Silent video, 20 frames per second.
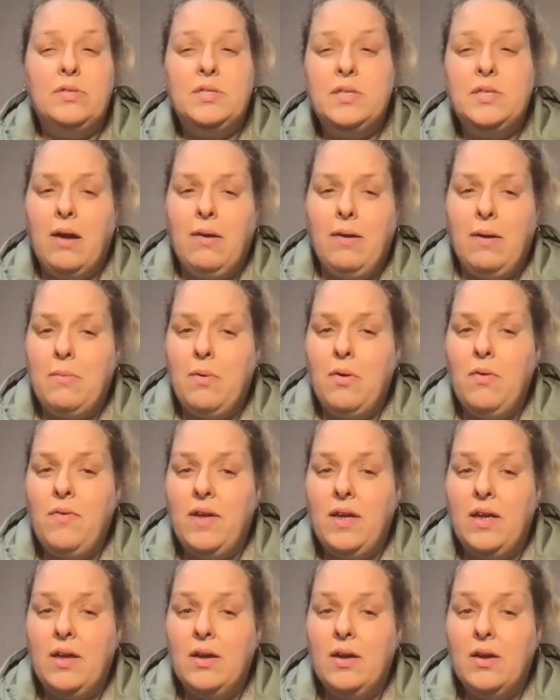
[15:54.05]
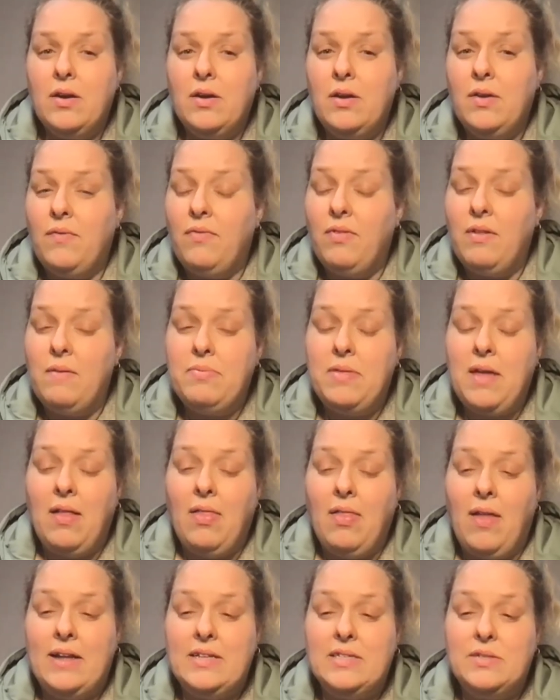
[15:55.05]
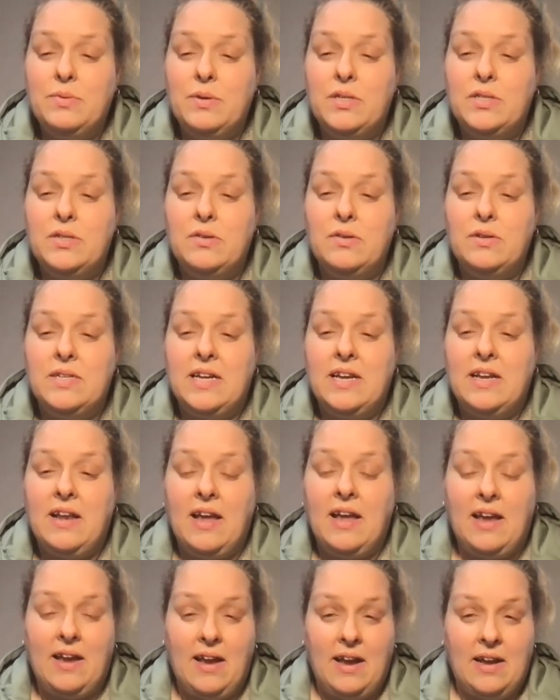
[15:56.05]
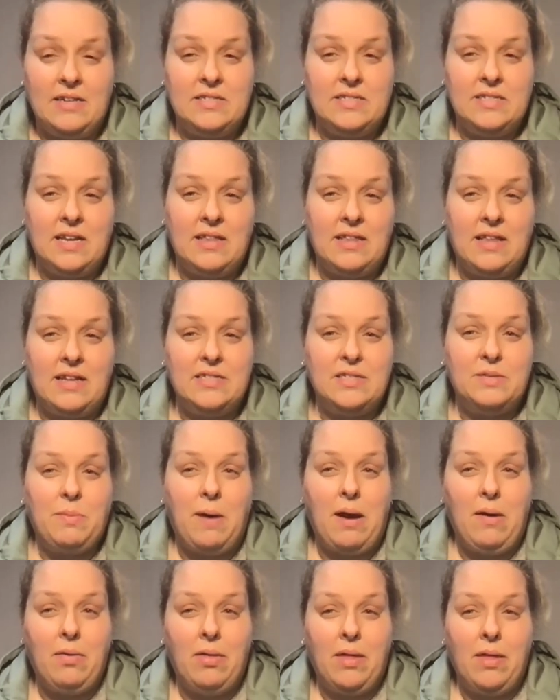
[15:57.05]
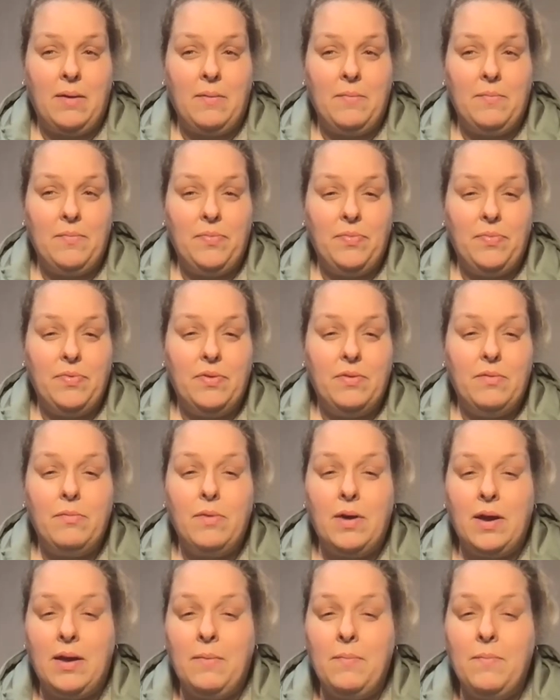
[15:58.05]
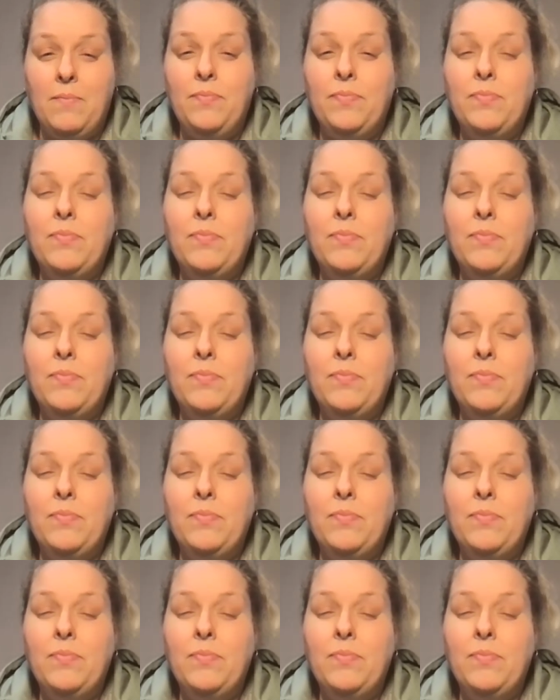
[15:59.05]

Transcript: scary movie could have flipped that light switch in her DNA and sent that spiraling, right?